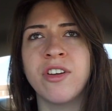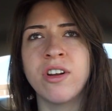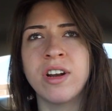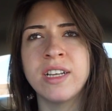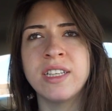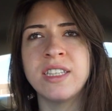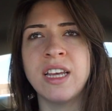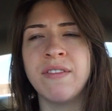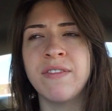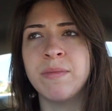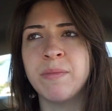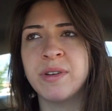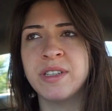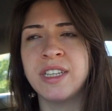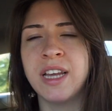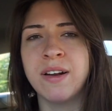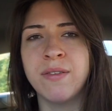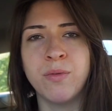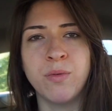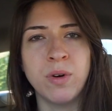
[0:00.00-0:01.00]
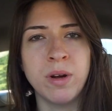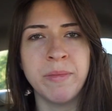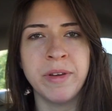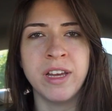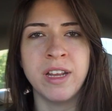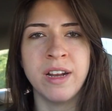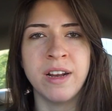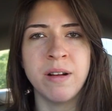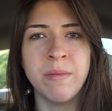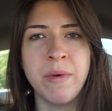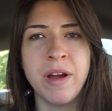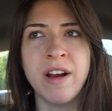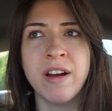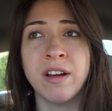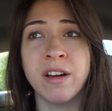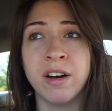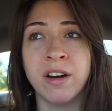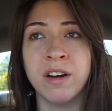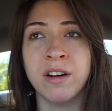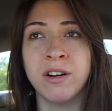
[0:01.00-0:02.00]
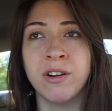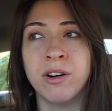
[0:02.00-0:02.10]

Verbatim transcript: thirty-seven percent of women in America